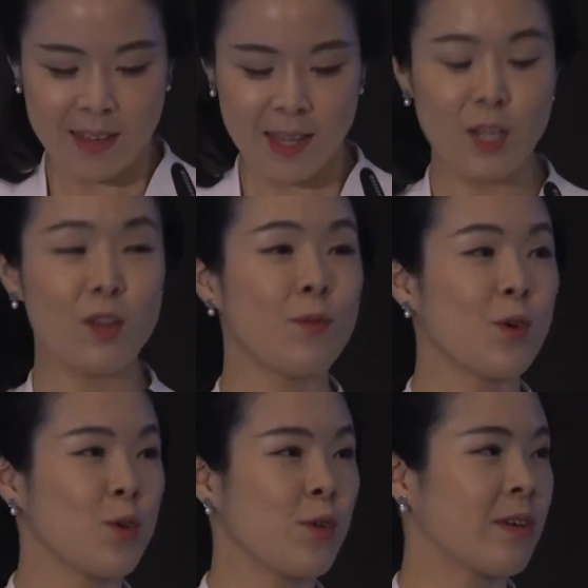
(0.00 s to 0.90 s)
Thank you
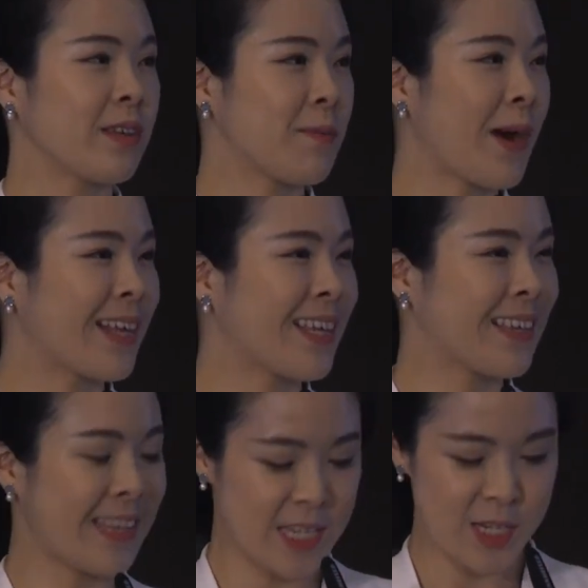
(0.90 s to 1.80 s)
for your undivided
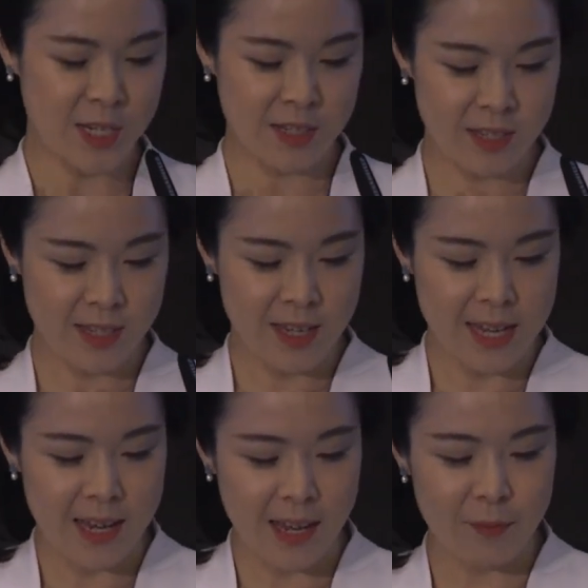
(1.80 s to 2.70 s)
attention.
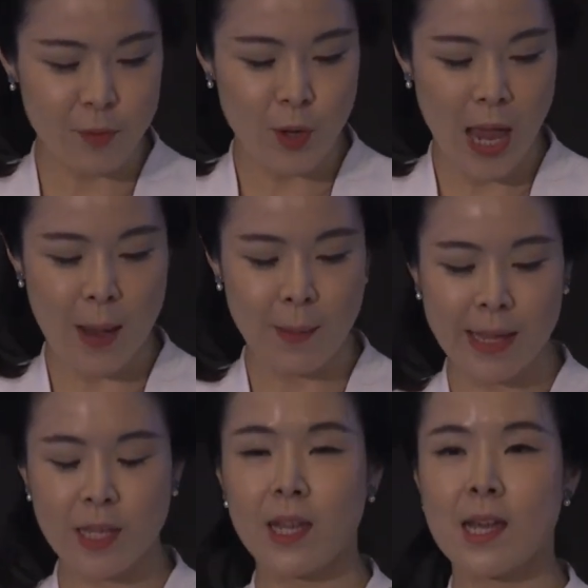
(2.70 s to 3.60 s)
If you have
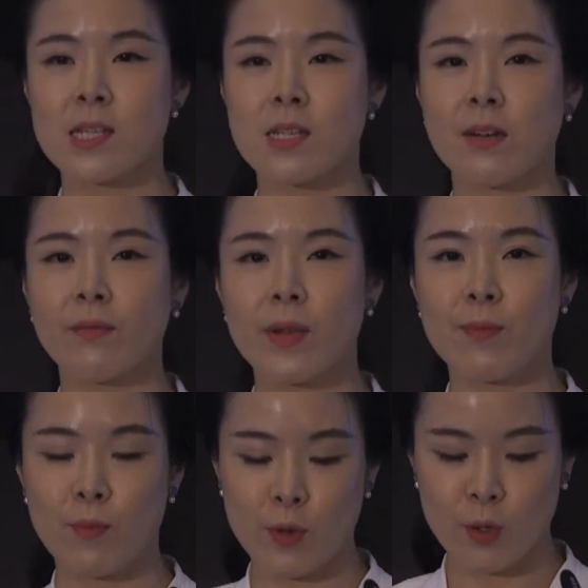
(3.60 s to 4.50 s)
any question,
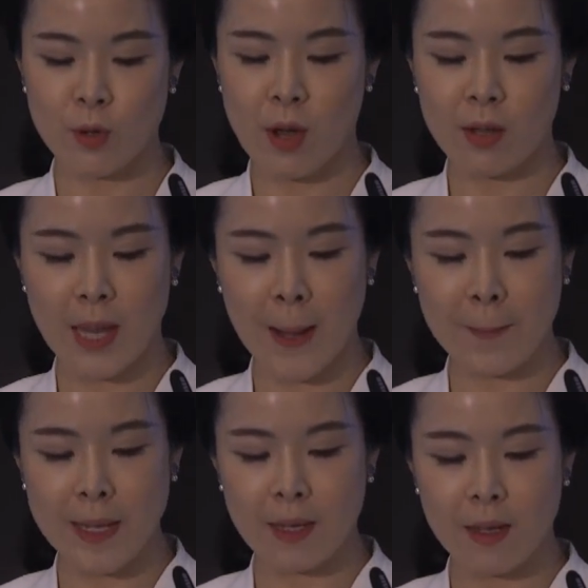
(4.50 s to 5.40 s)
feel free to contact
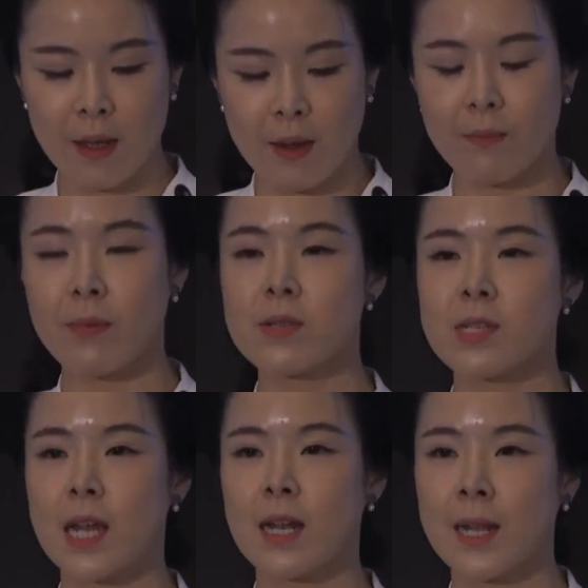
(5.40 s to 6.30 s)
me.
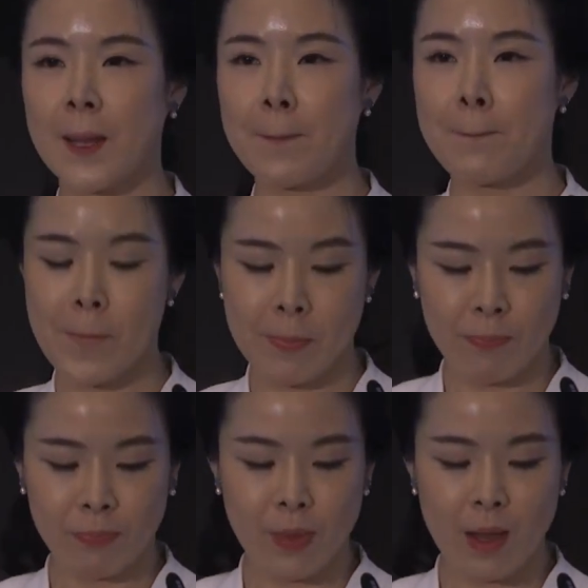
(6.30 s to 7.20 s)
Personally,
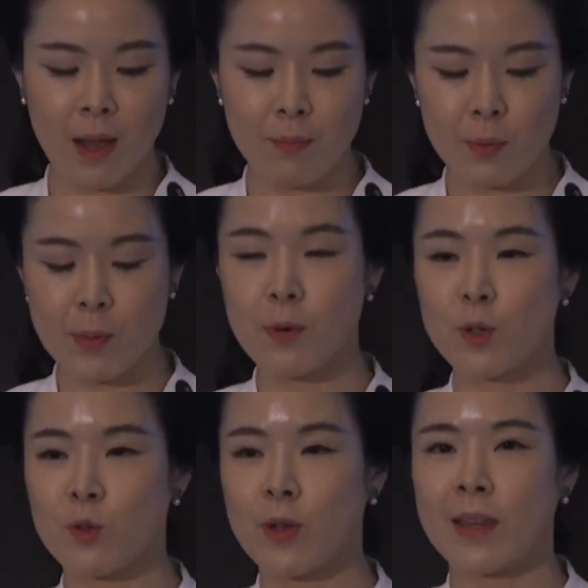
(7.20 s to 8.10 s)
I
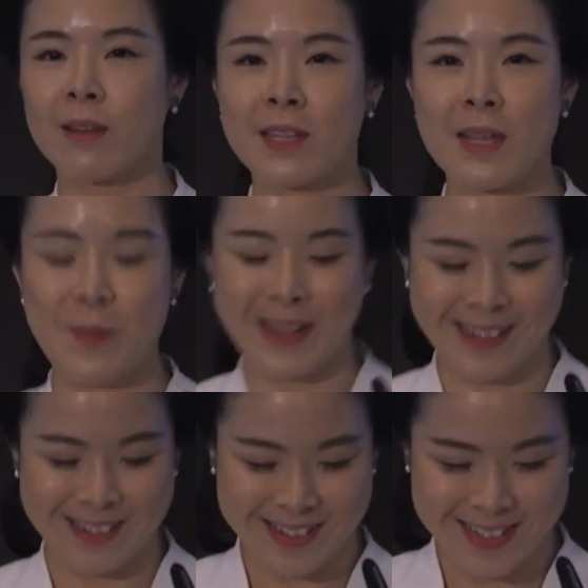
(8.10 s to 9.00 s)
prefer to get an email.